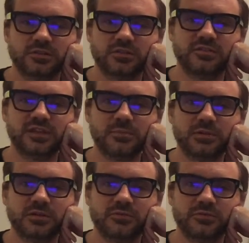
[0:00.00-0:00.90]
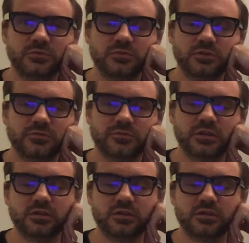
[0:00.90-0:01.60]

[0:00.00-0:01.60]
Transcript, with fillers: statement of, of